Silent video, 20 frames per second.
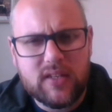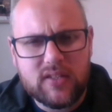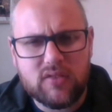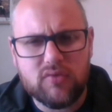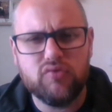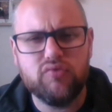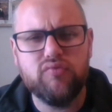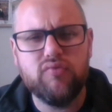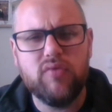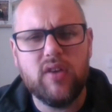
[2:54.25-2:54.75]
So
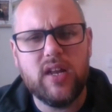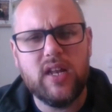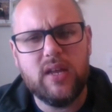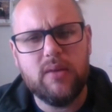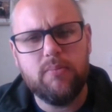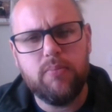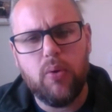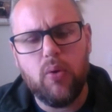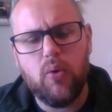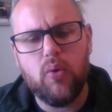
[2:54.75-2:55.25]
it's really
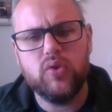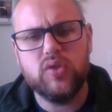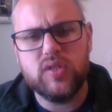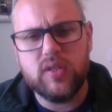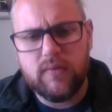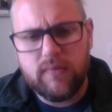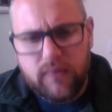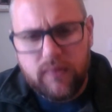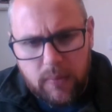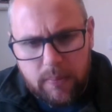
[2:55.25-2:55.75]

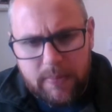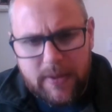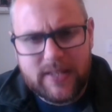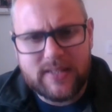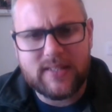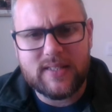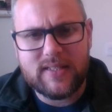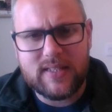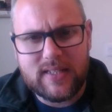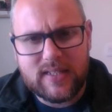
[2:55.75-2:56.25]
important for
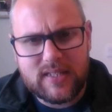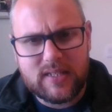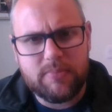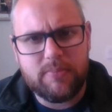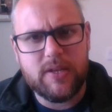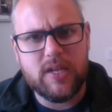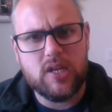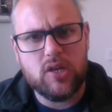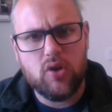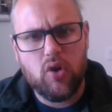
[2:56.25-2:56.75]
businesses to
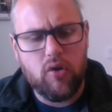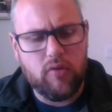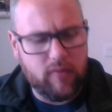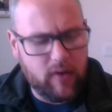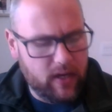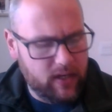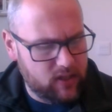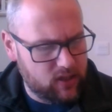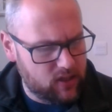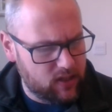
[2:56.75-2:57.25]
be
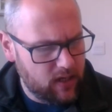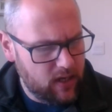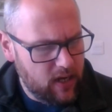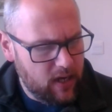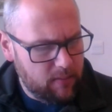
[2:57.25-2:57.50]
encouraged.